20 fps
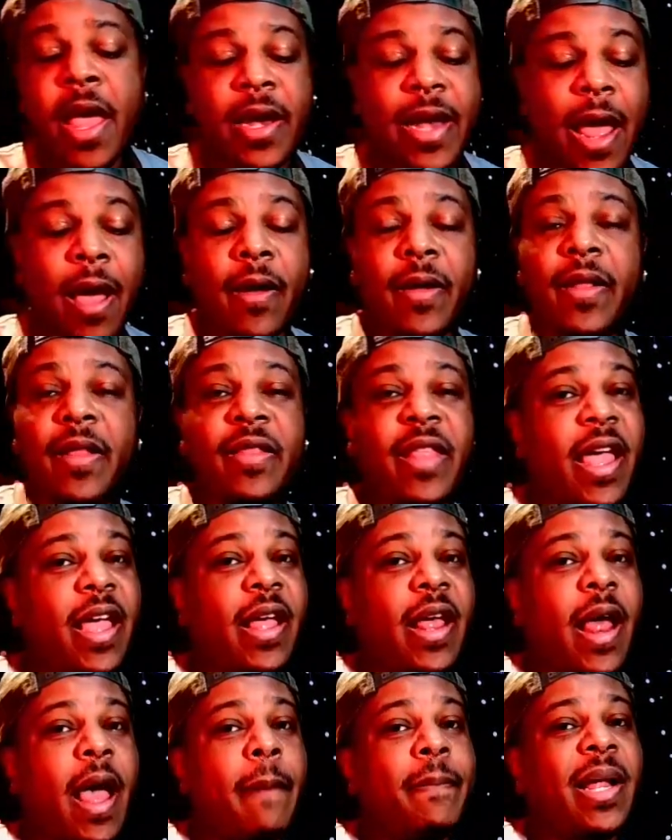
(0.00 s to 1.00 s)
Now,
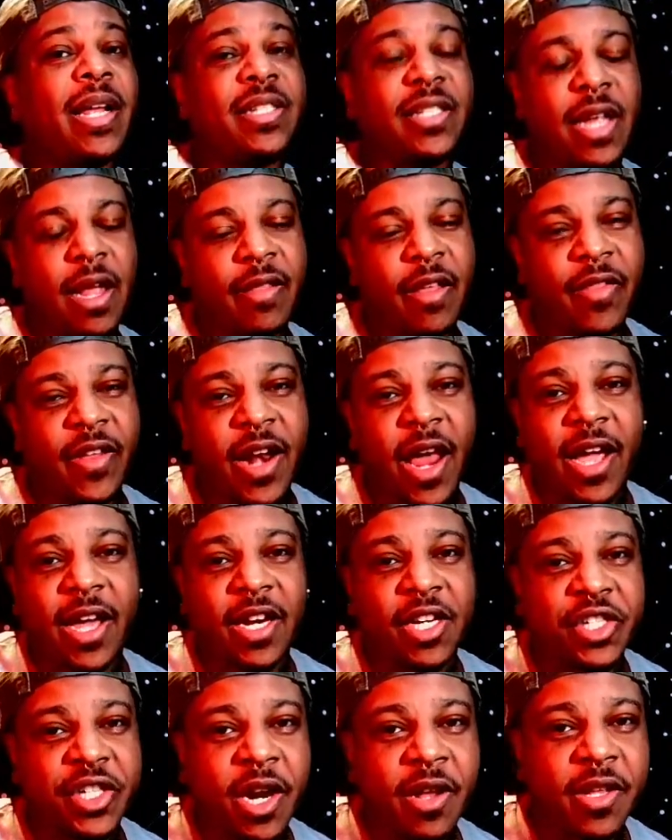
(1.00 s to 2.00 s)
they, I'm not saying that they're not
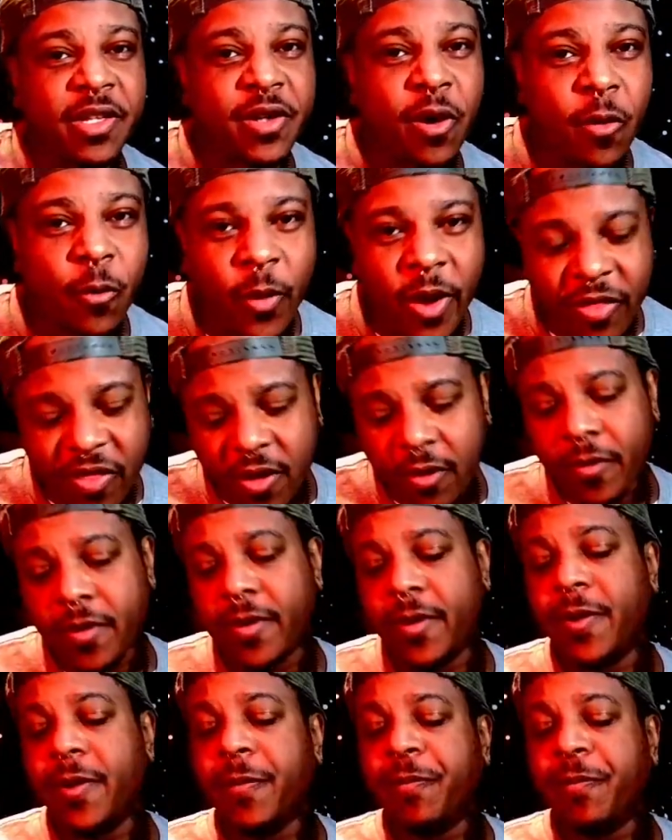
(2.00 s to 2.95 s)
going to share this home with you,